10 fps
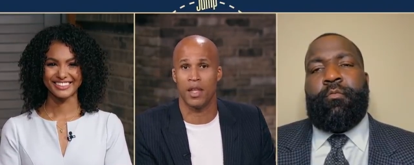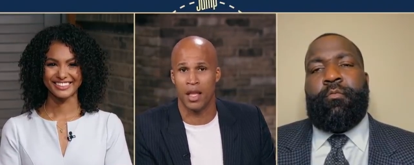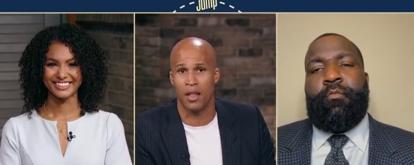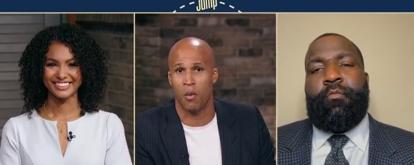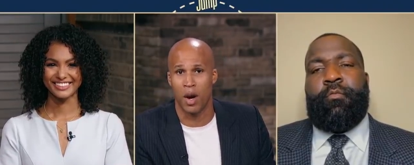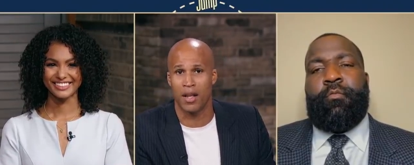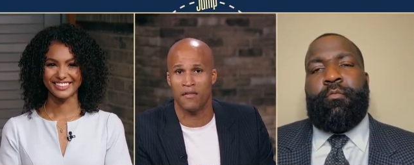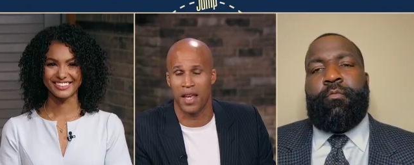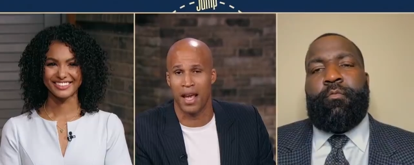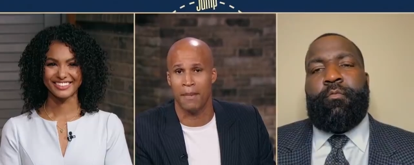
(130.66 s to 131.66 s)
Speaker 1: in the what-if
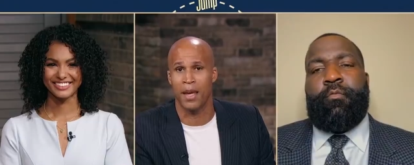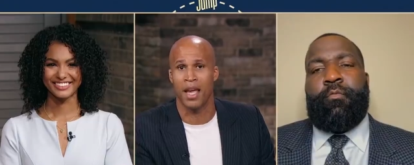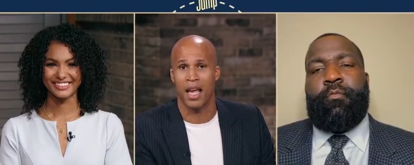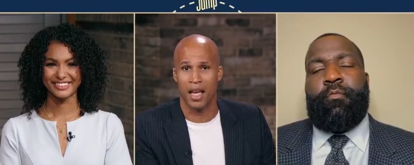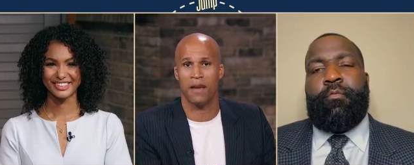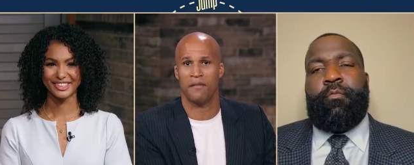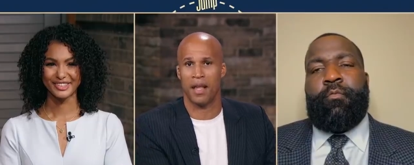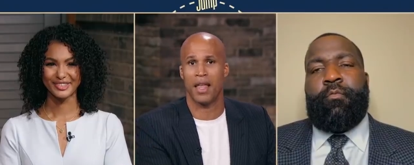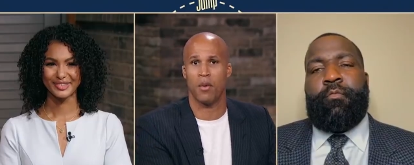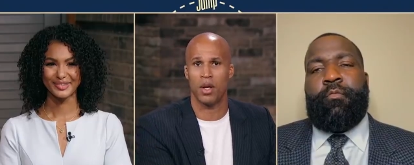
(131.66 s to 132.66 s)
game, if, if
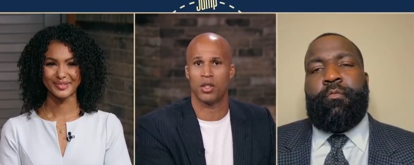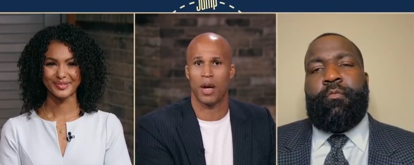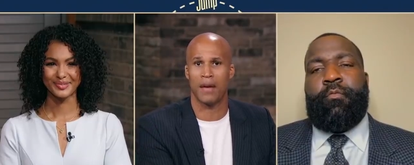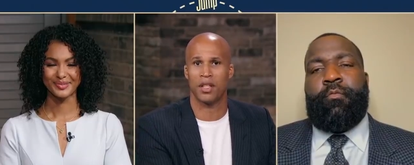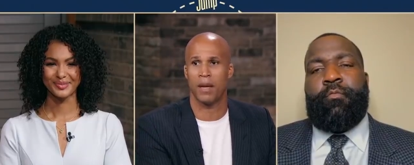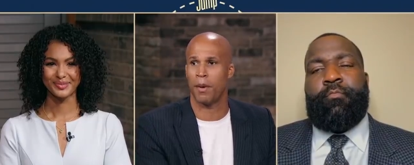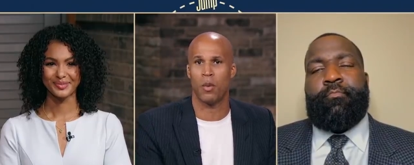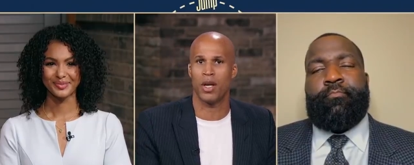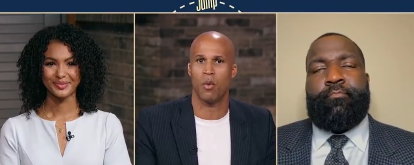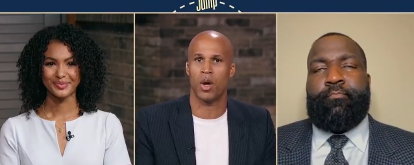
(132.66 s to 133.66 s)
they would have drafted him. But we
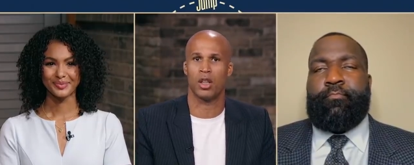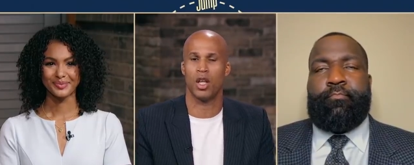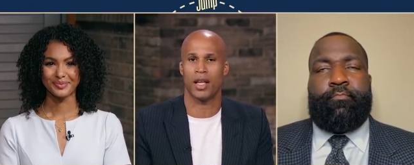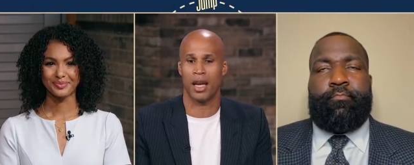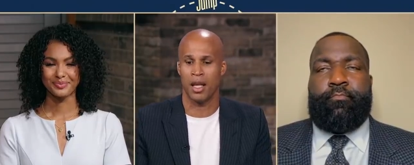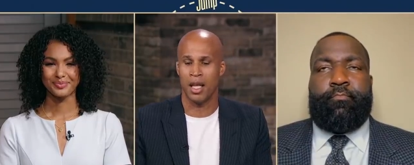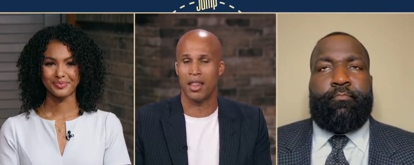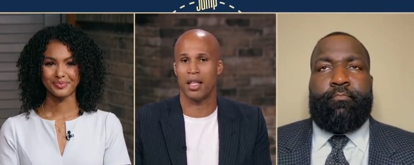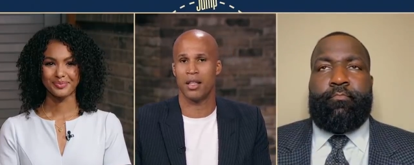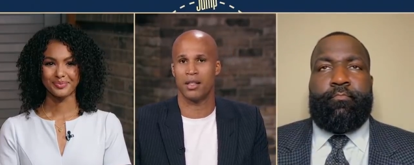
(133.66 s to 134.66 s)
don't want to look at the,
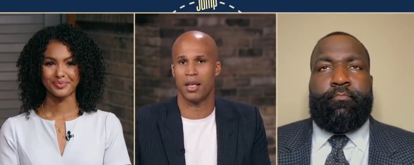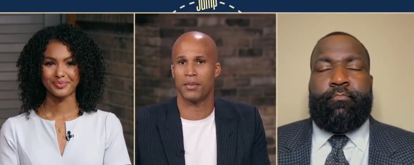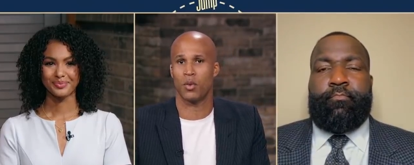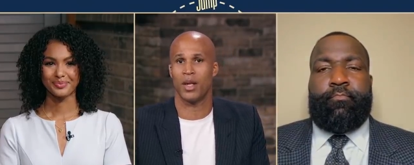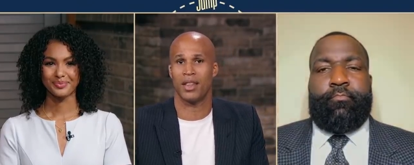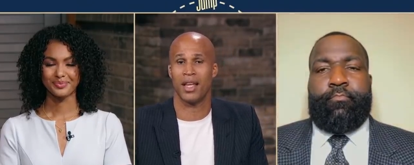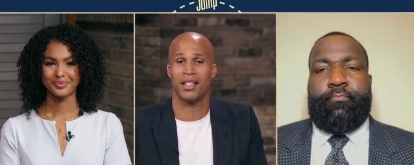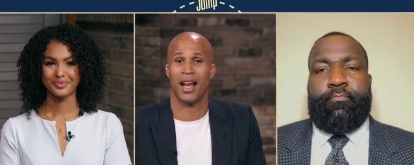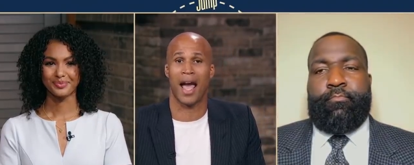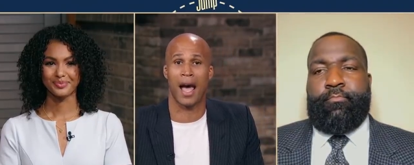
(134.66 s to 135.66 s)
the subsequent things that
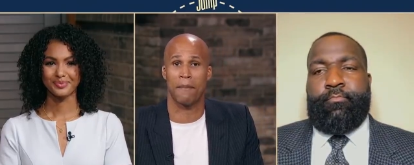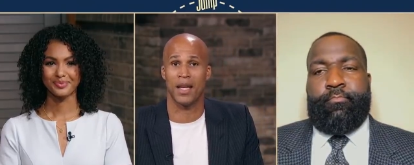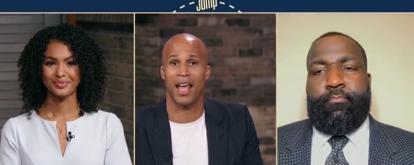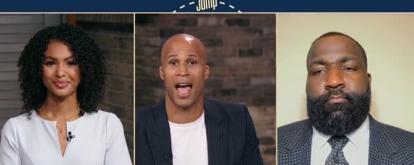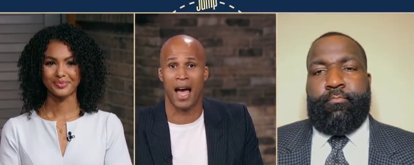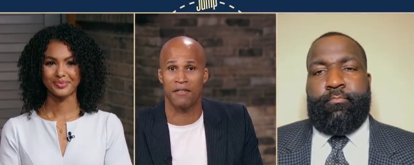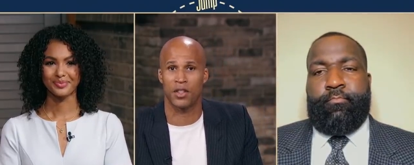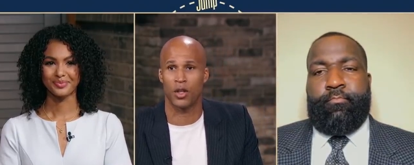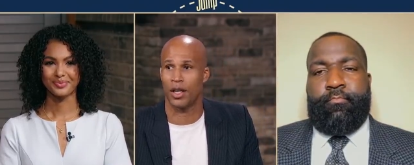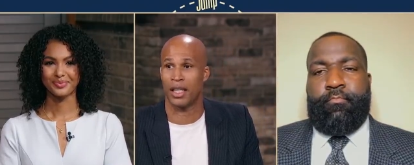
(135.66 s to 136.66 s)
happened
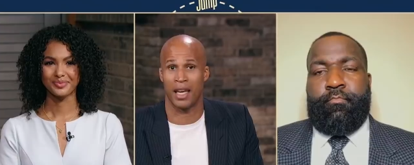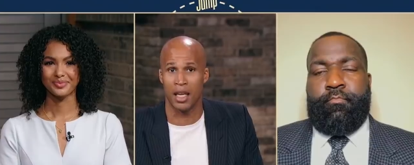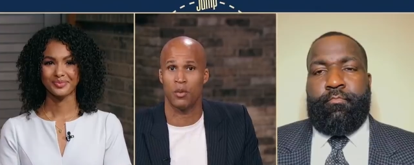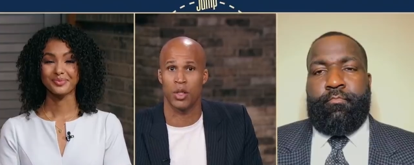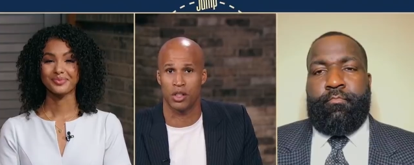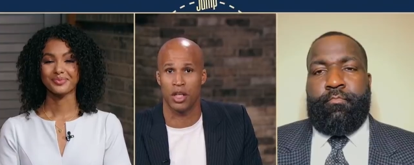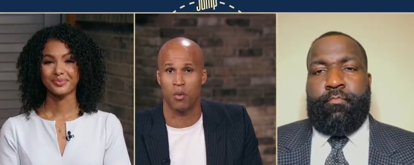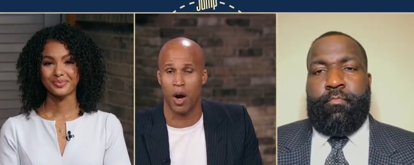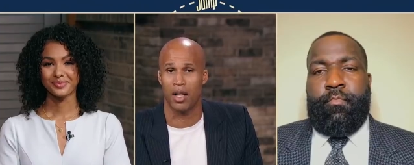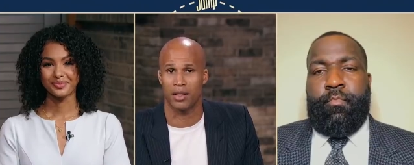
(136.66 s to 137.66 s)
after getting Rasheed
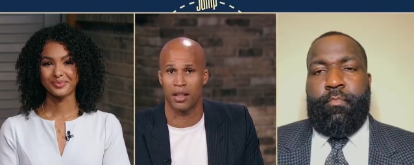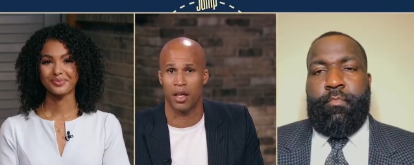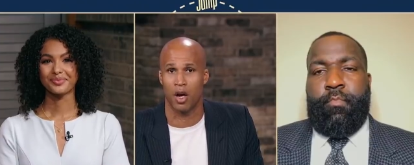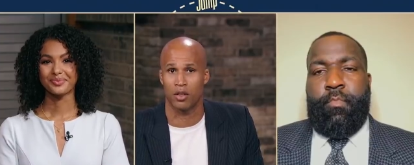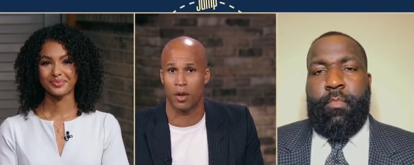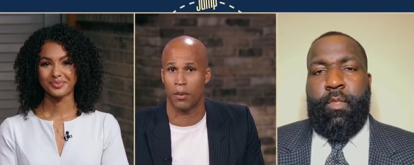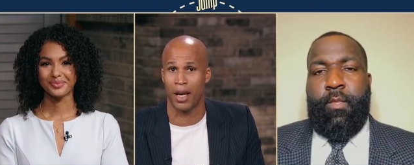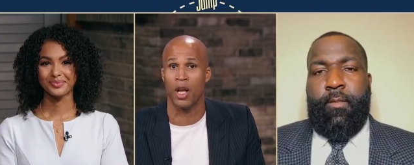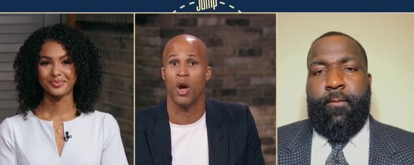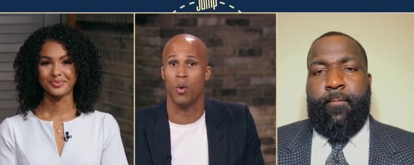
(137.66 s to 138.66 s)
Wallace at the All-Star break,
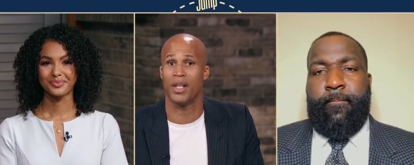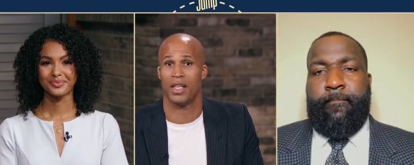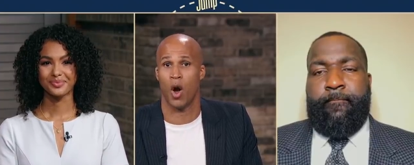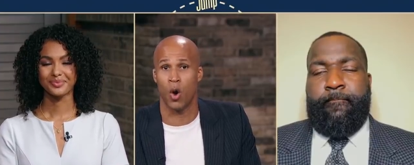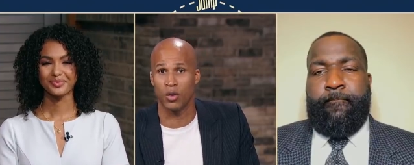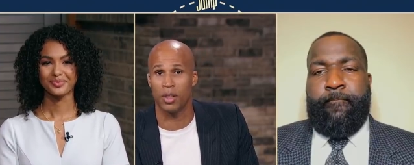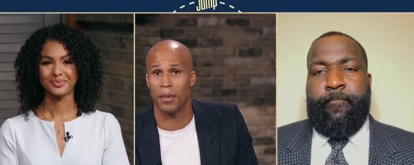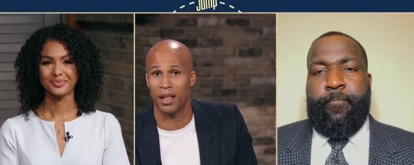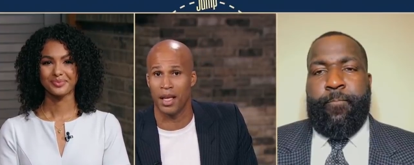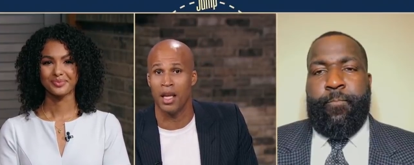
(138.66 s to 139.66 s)
which
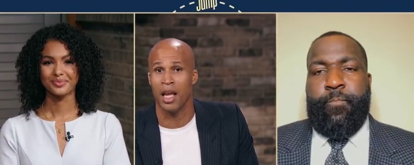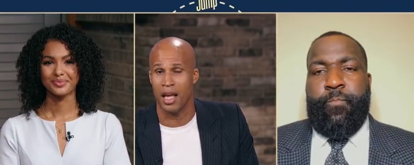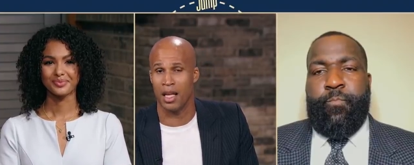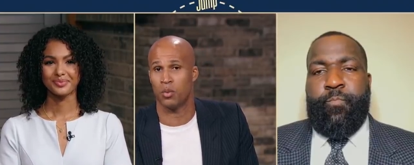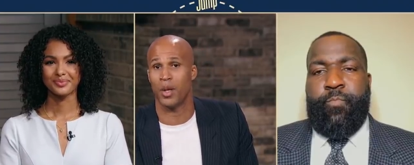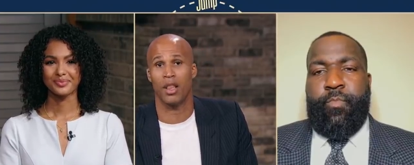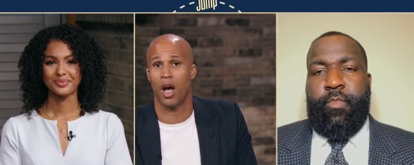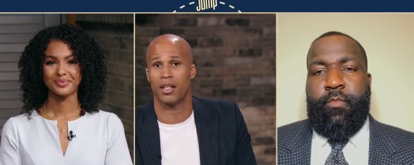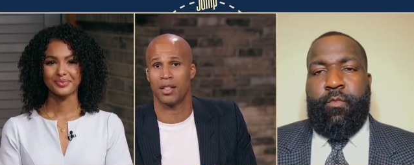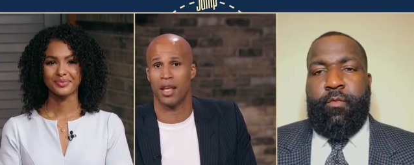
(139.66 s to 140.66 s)
ultimately is we
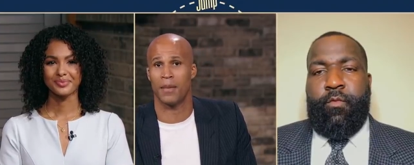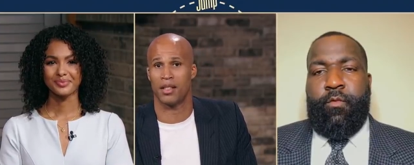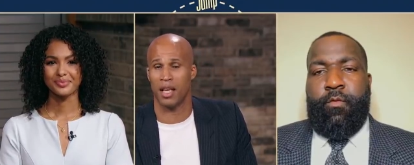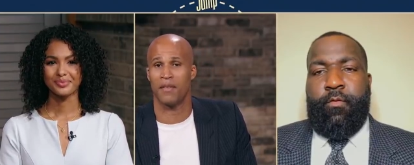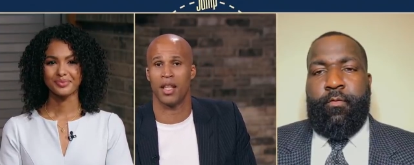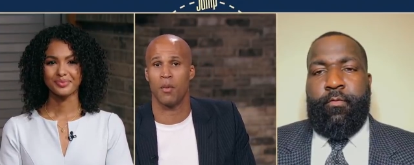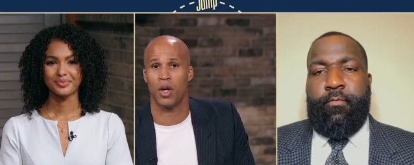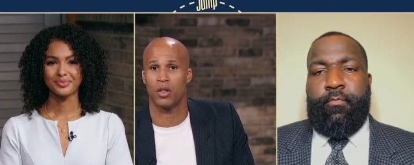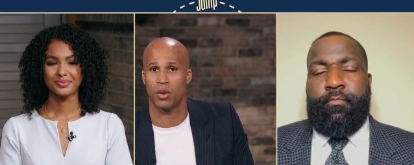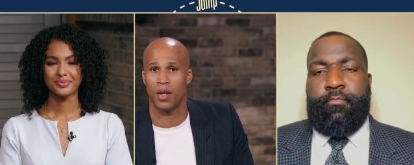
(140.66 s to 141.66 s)
lost to them in seven. They went
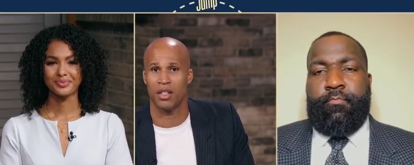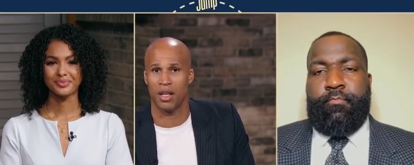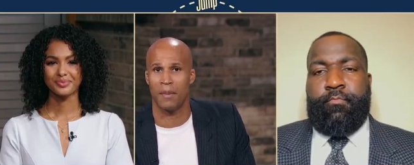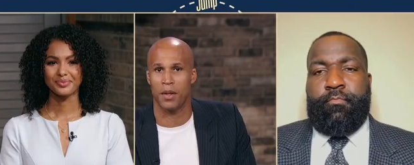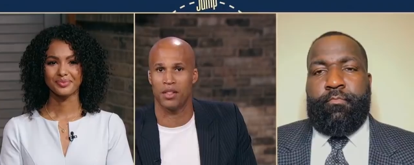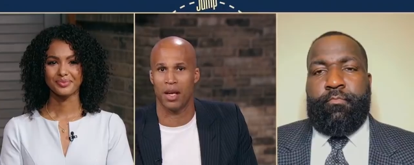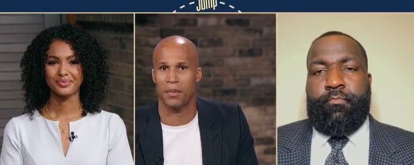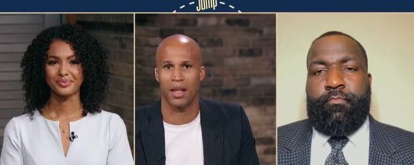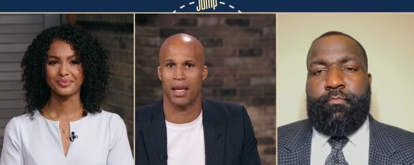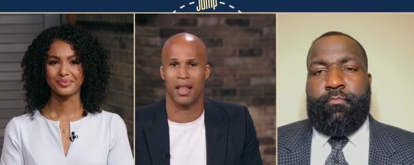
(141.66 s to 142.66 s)
on to win a championship
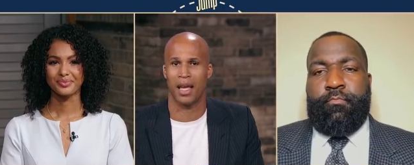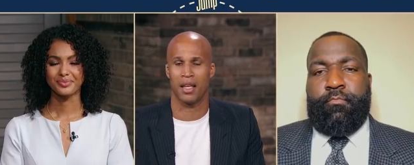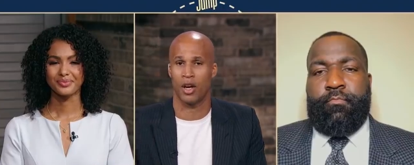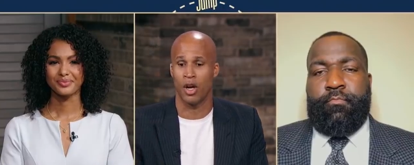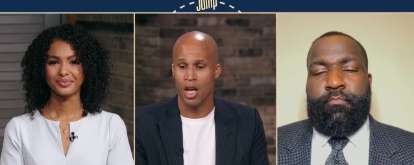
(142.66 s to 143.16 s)
that, that year.